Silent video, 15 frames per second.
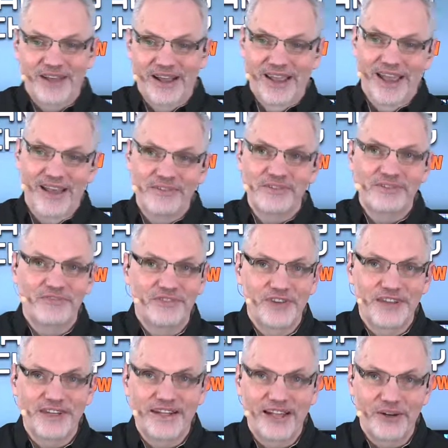I haven't
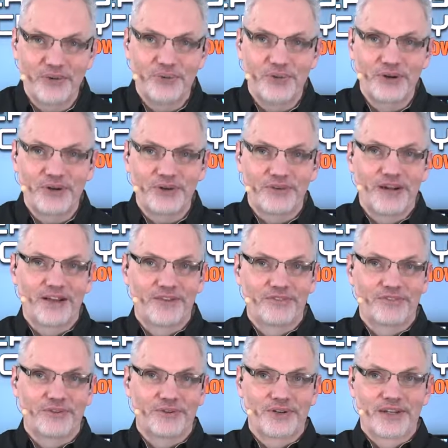figured out a workaround
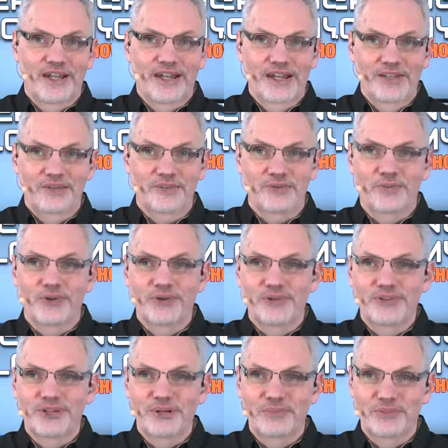for a smaller
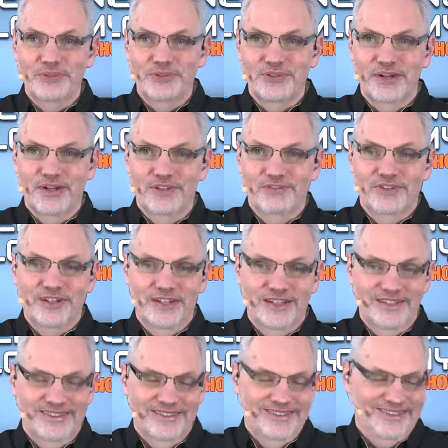number of
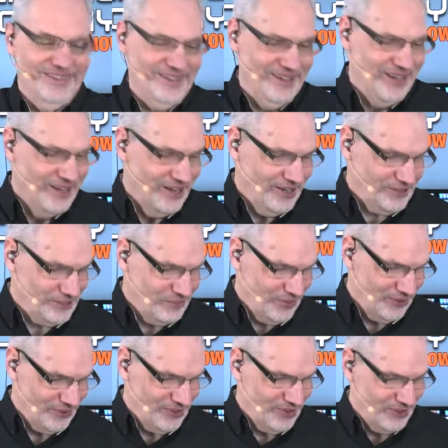a
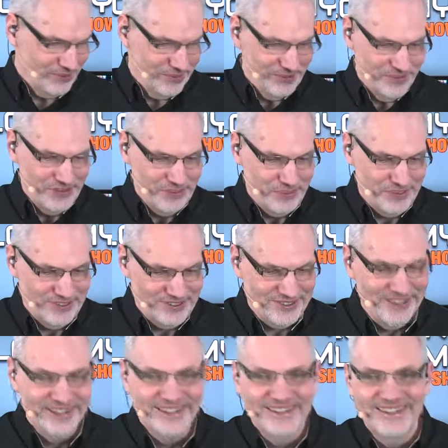smaller number of inputs,
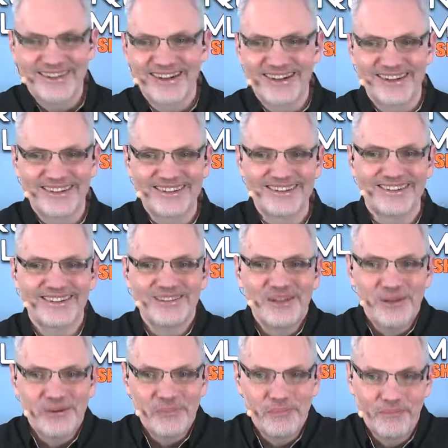uh,
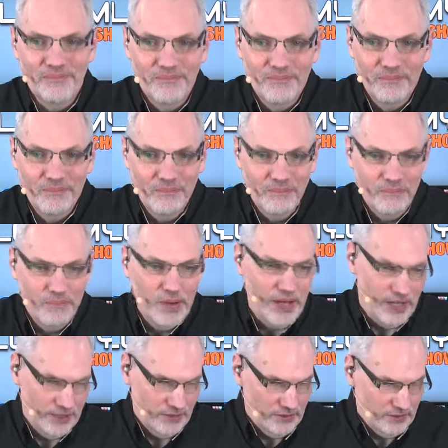
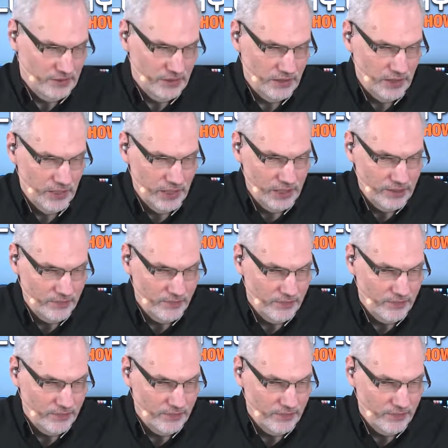but uh,